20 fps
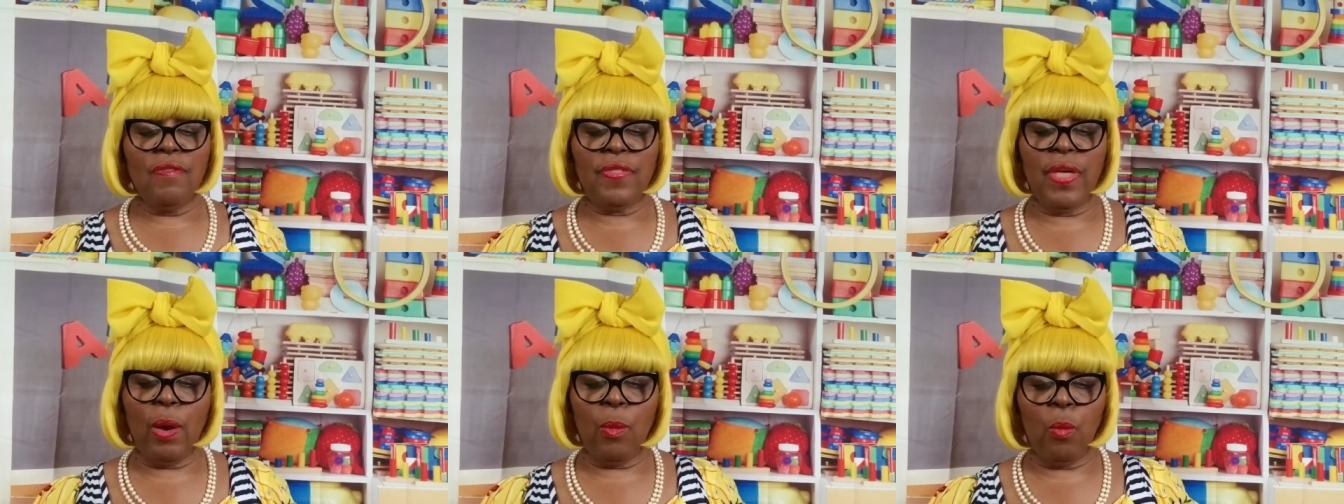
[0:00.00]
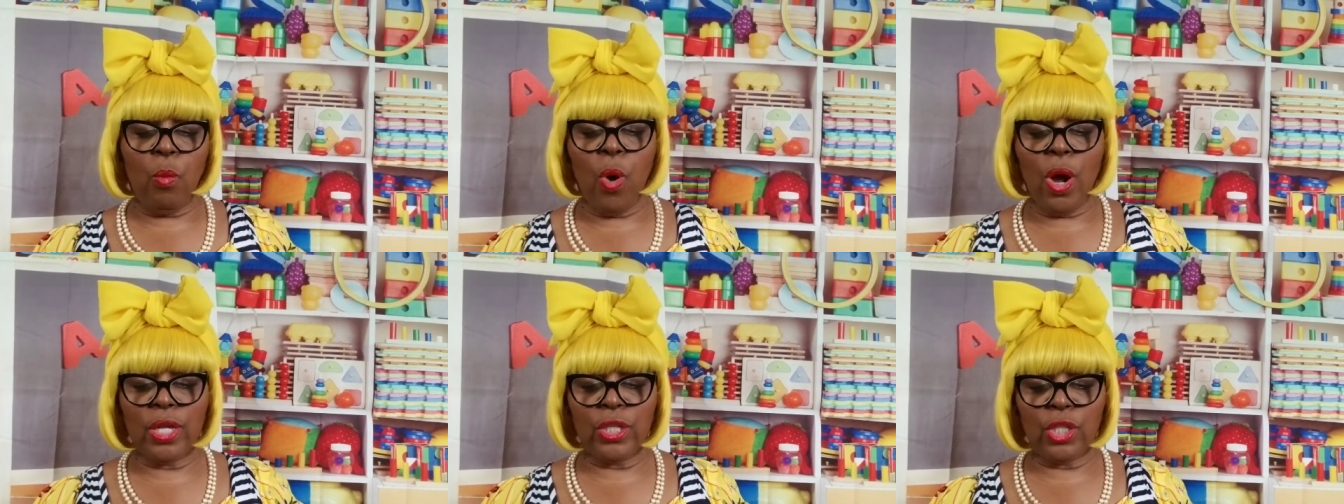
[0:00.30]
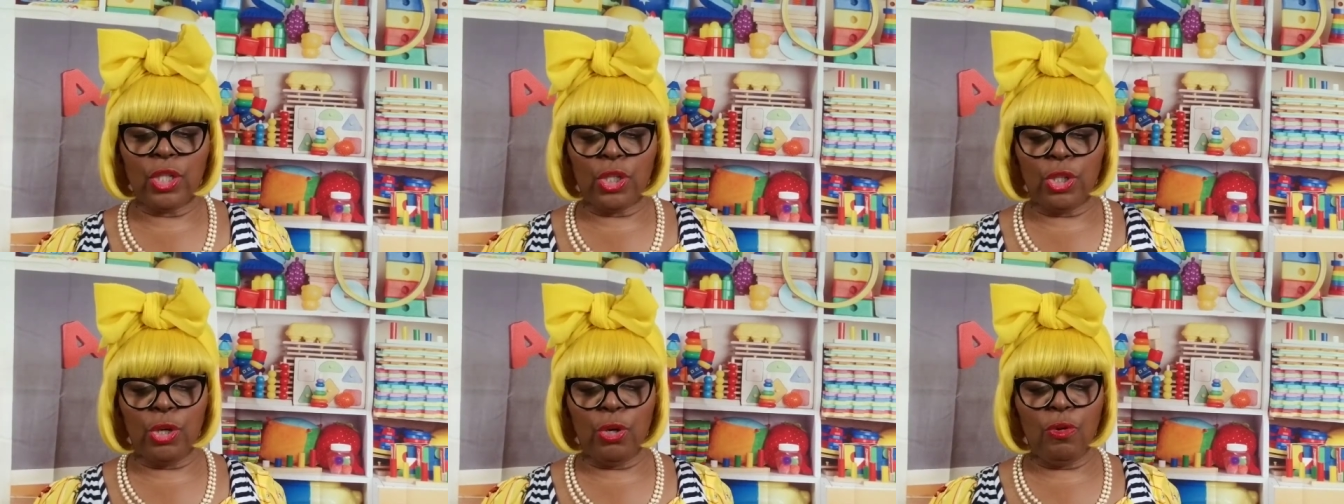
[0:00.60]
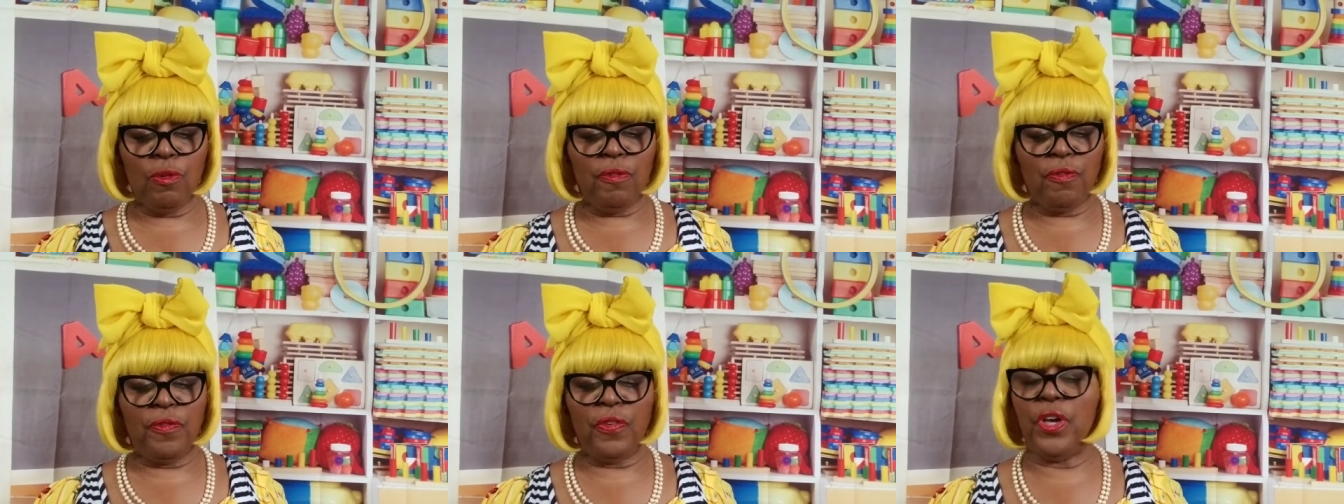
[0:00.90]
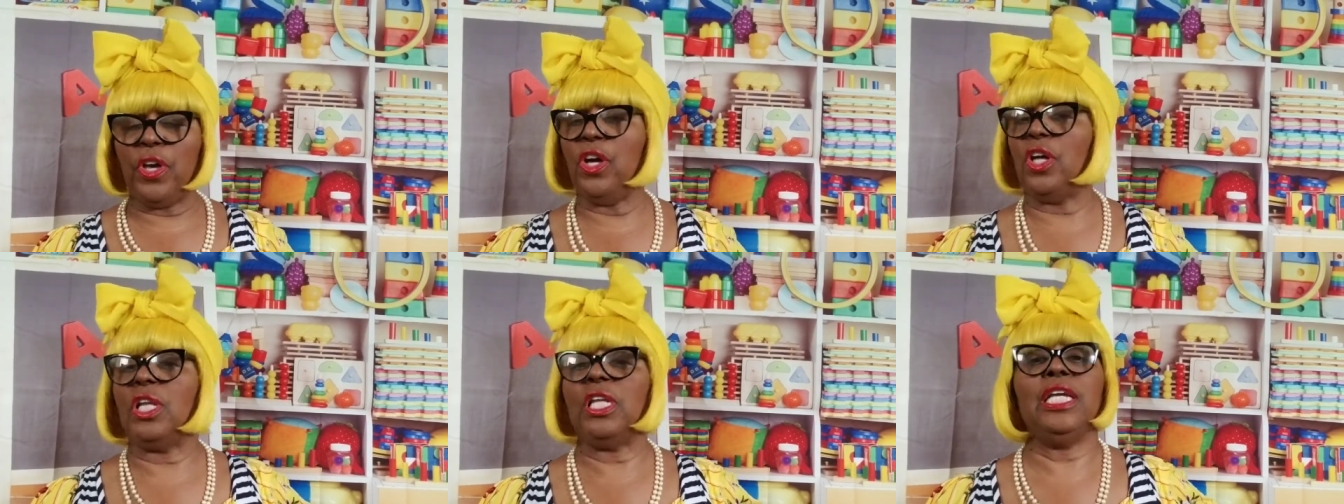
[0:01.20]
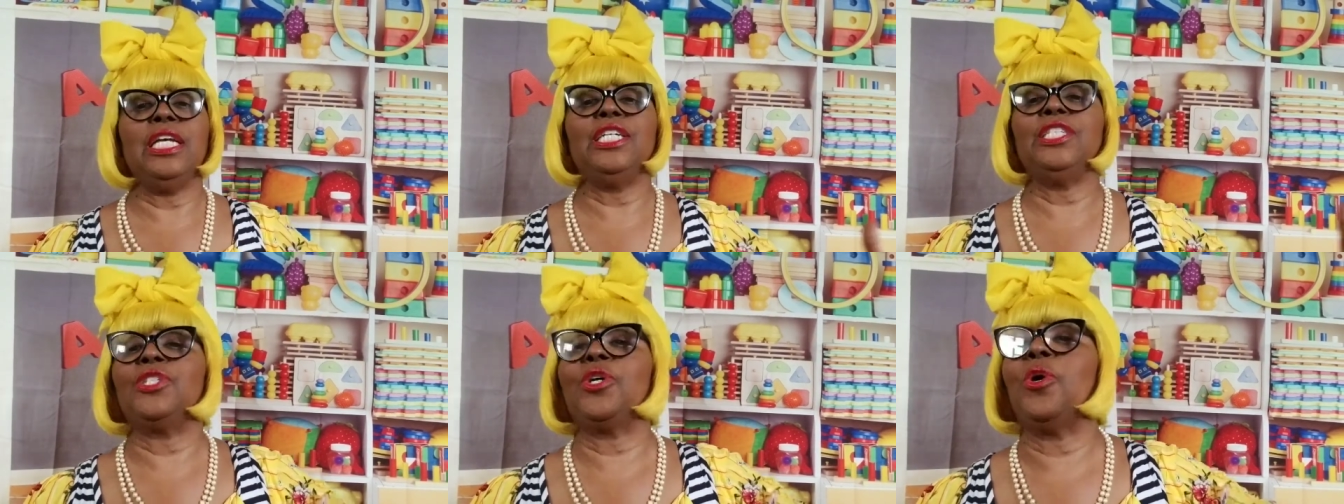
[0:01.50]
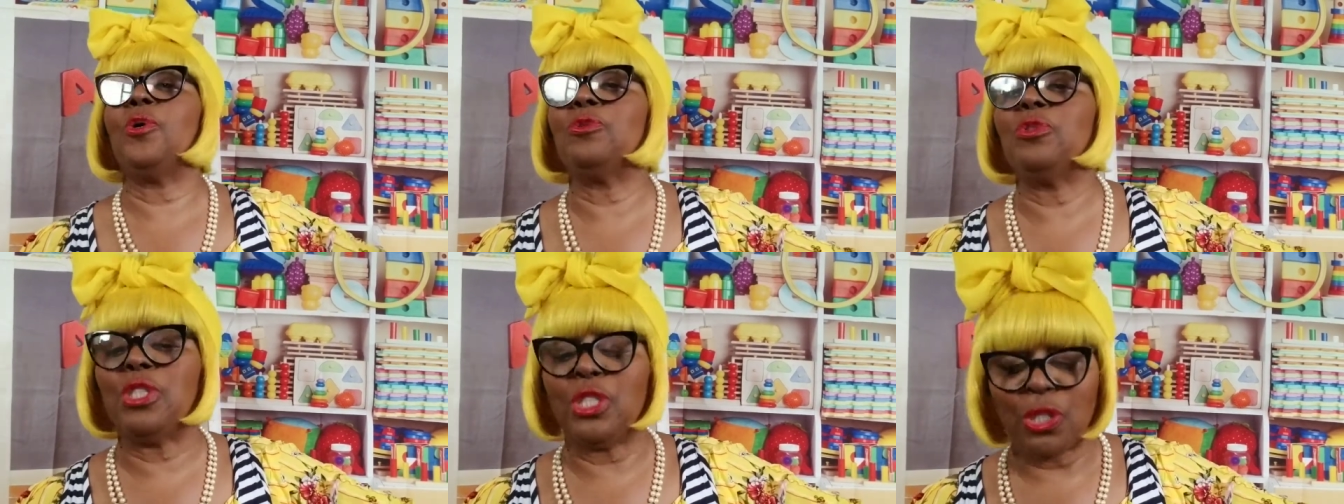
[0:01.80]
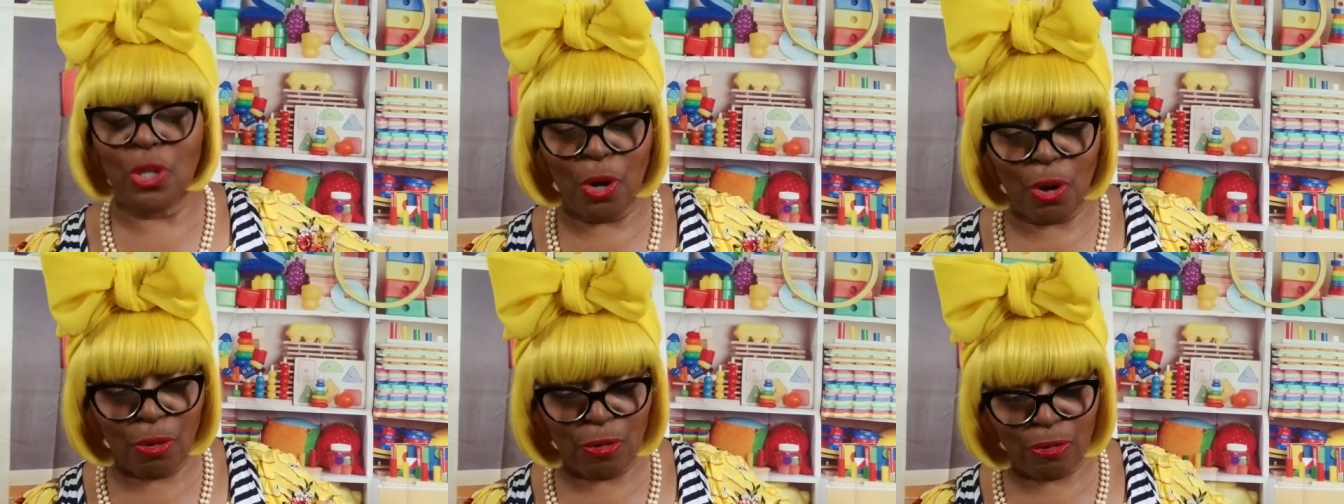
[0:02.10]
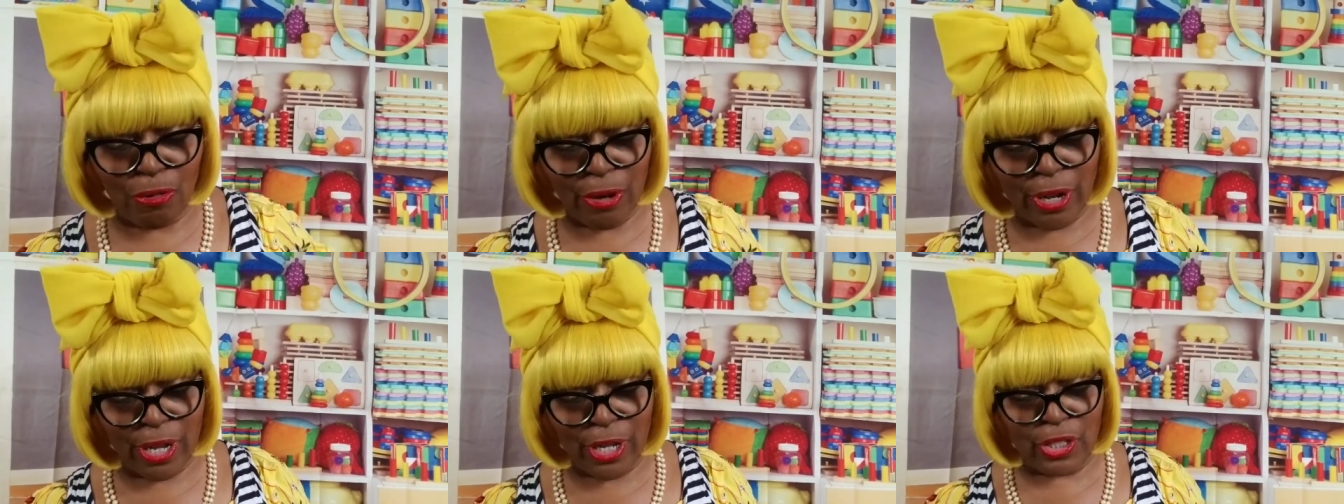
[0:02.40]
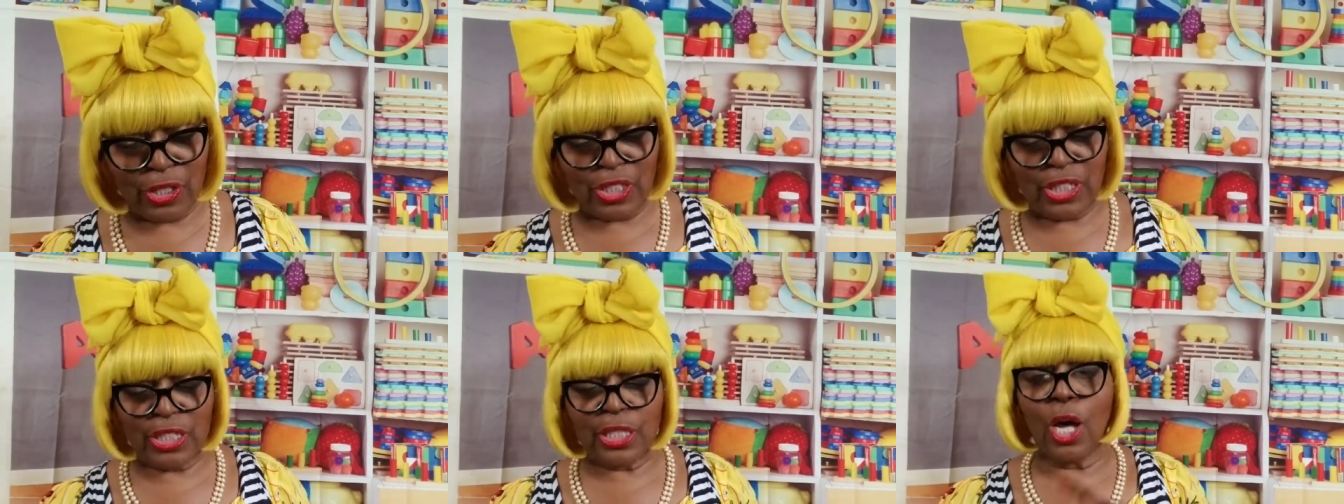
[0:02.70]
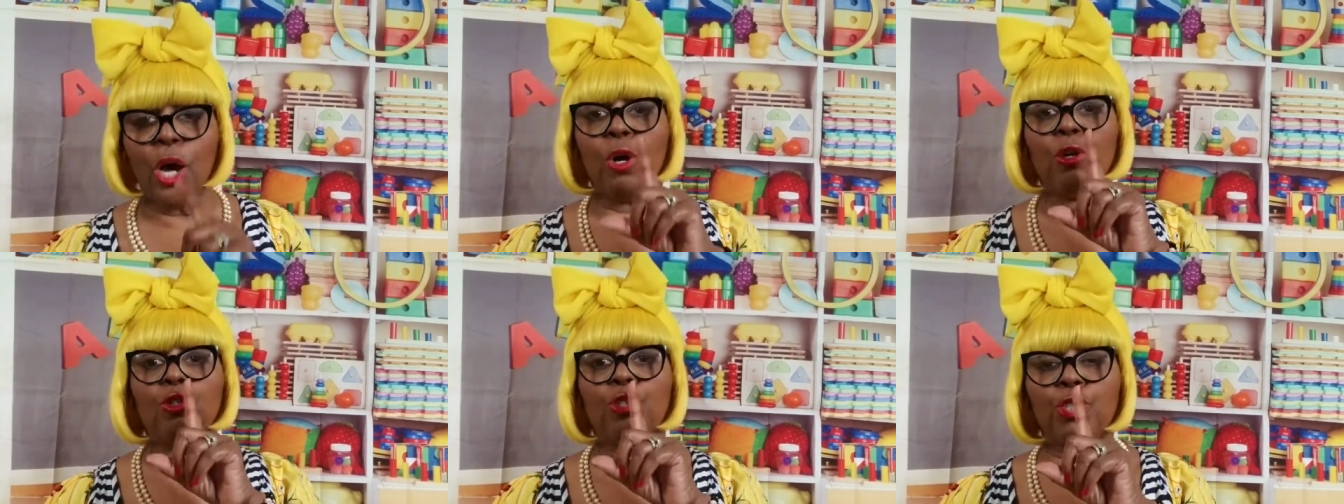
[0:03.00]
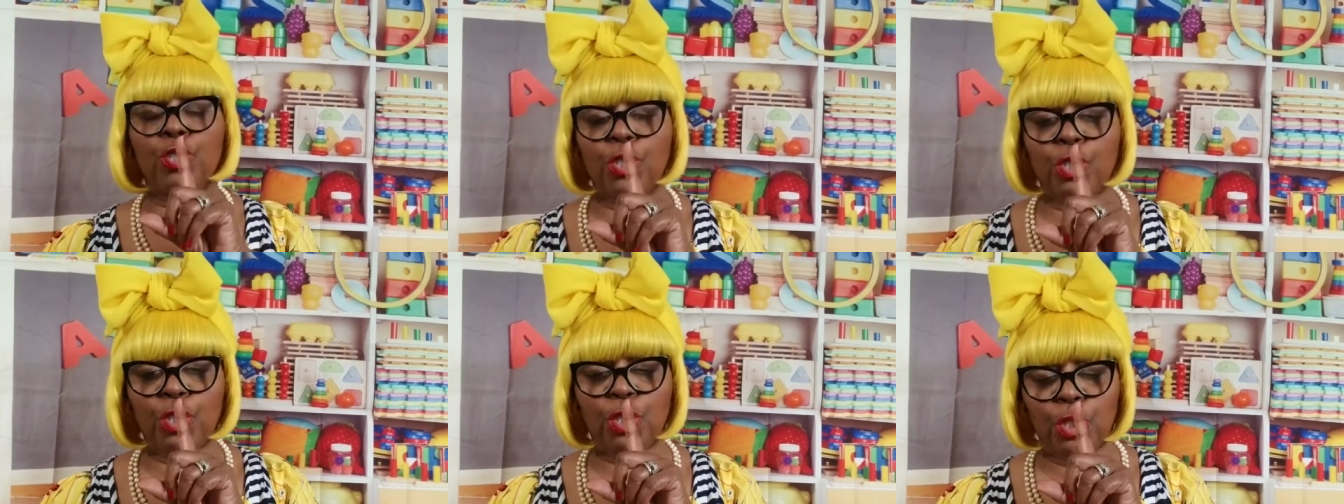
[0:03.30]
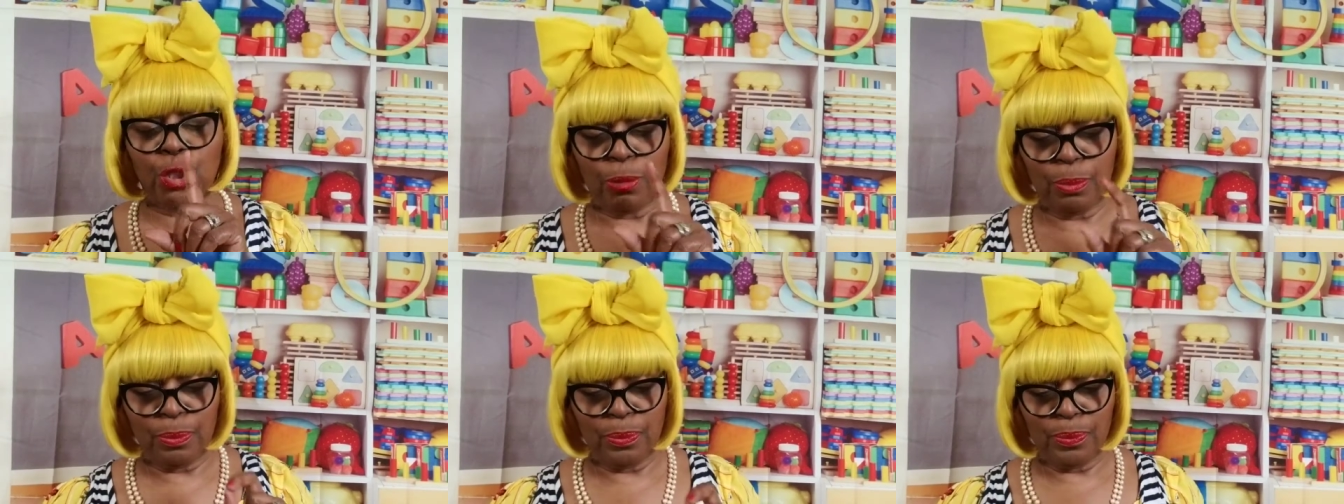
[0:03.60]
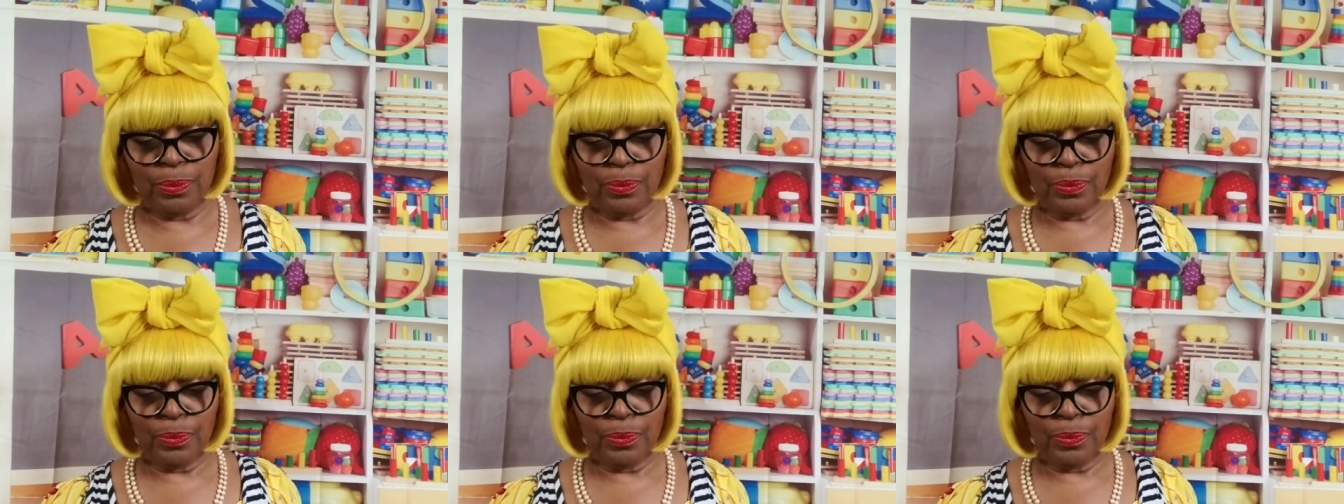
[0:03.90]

that what you feel is oh so real. So shh